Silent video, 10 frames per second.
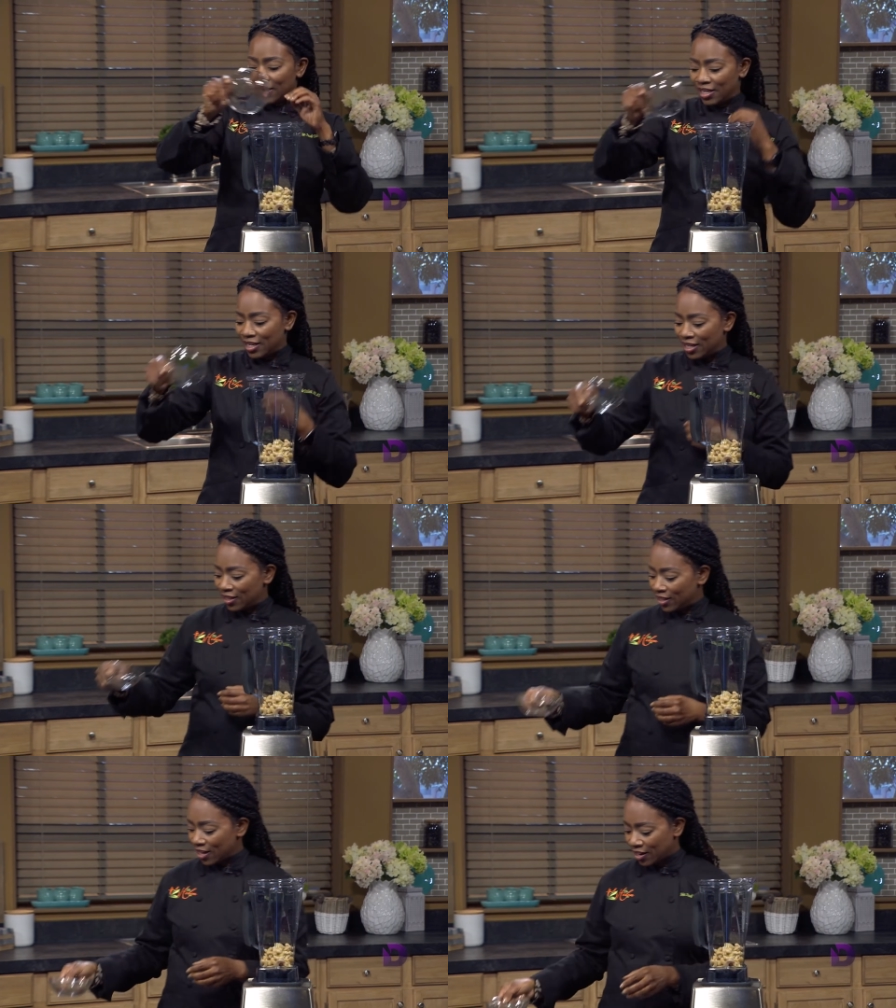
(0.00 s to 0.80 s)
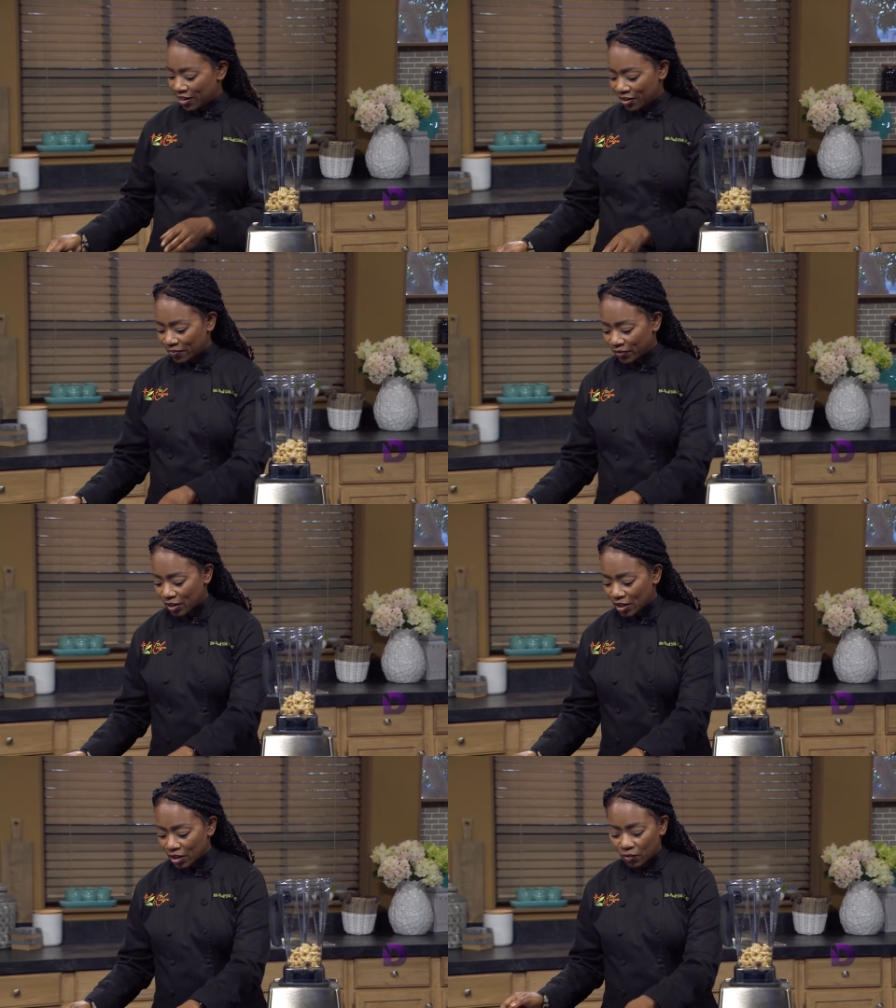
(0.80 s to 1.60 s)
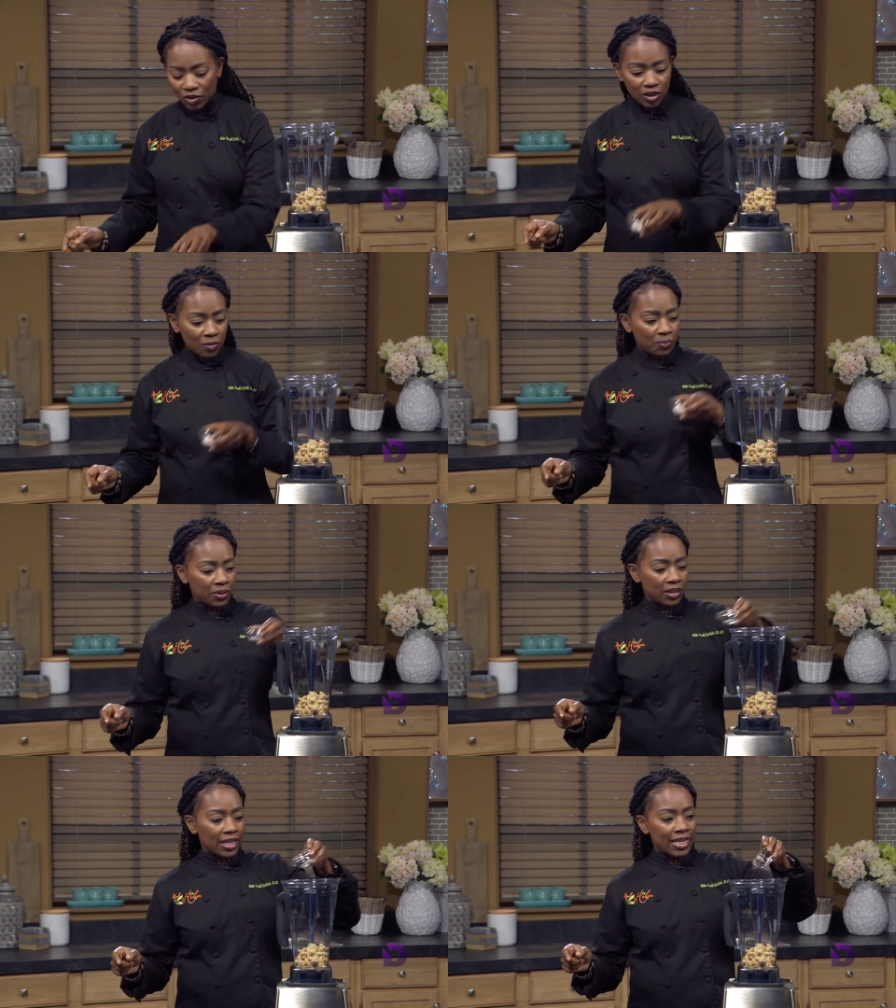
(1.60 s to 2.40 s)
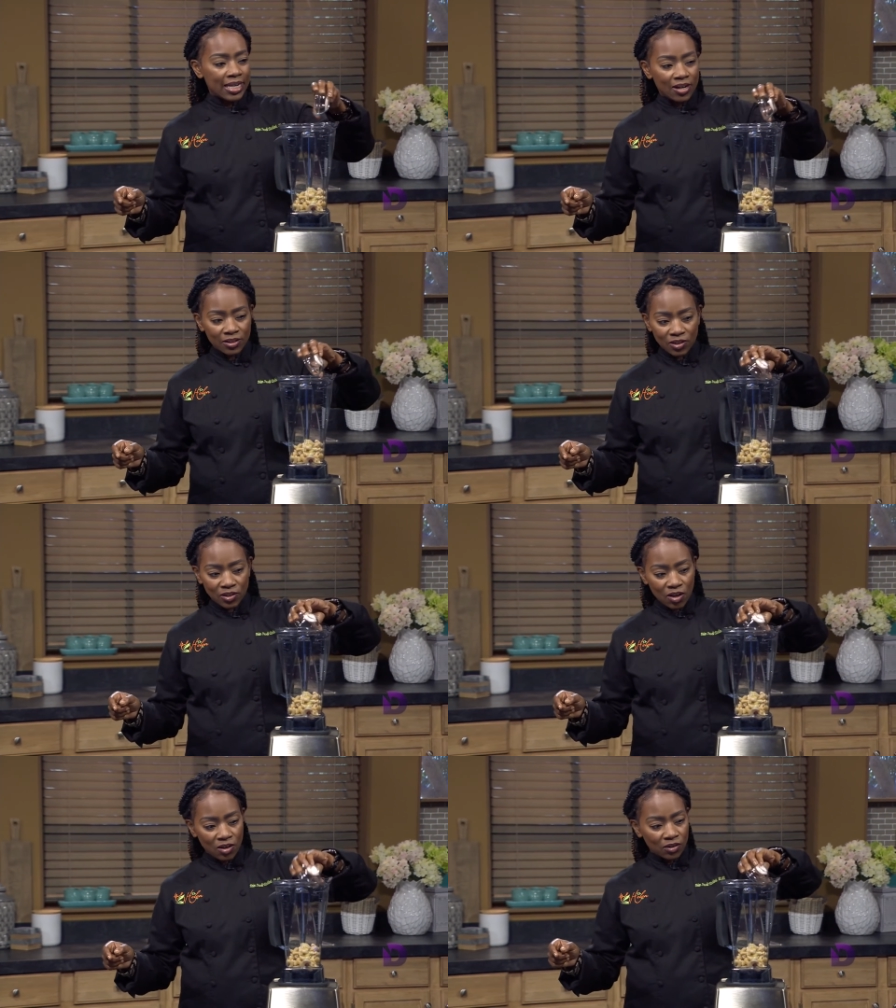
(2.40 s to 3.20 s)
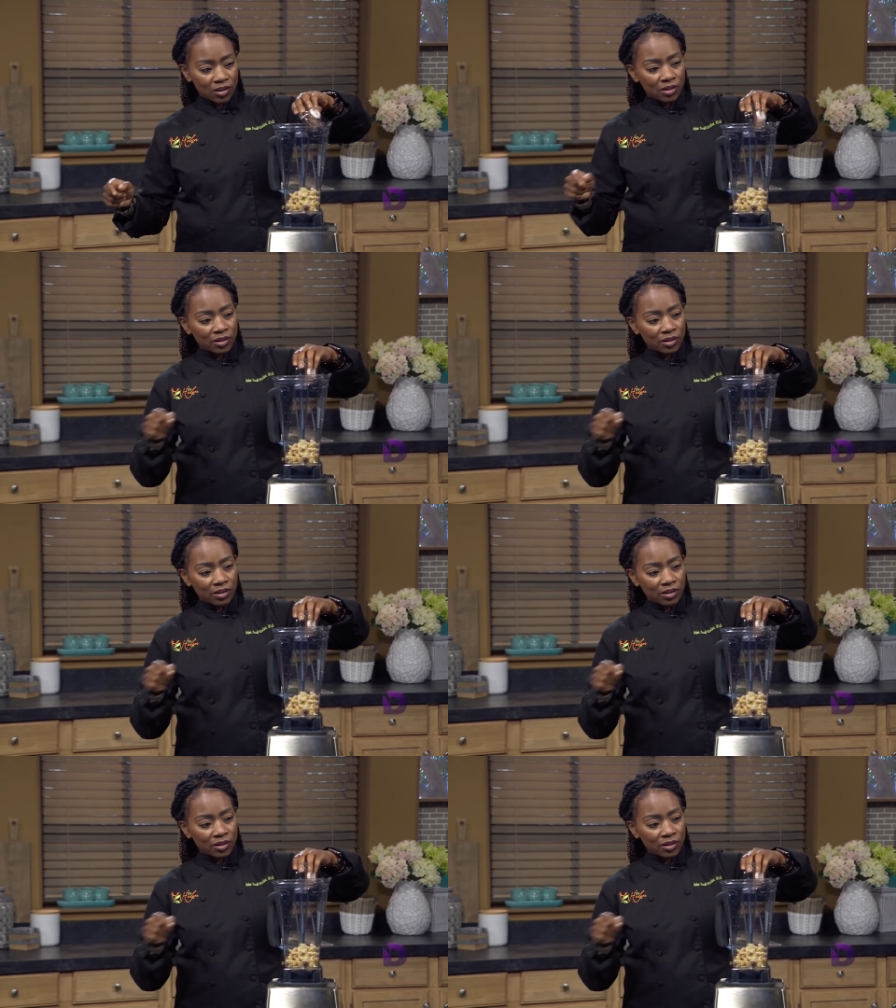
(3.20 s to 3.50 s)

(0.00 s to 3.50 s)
in there. We're going to put in our salt.